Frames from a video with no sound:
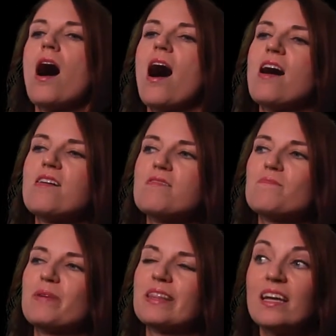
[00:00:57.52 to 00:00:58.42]

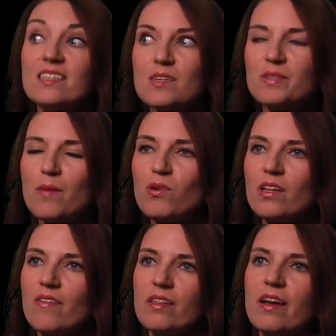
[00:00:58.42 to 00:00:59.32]
But then September
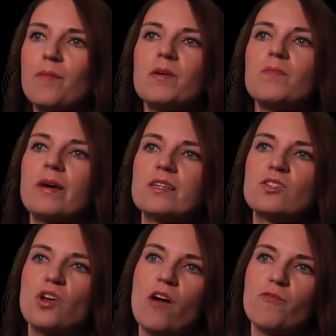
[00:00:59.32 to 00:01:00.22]
11th happened, my
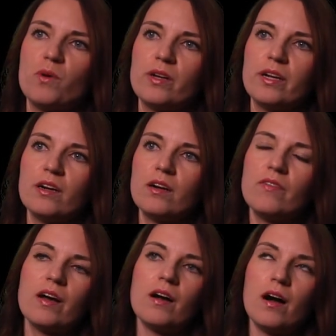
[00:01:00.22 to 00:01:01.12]
sophomore year
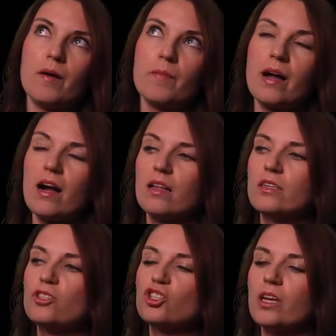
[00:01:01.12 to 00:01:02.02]
of
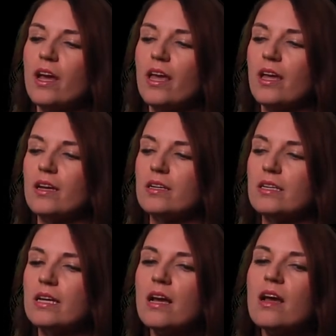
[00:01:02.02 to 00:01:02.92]
college,
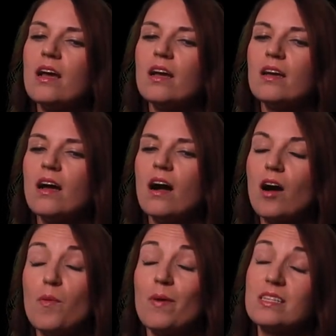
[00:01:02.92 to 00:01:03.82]
and a
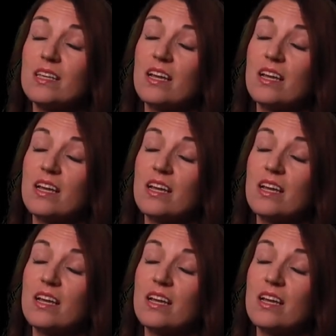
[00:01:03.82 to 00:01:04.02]
couple months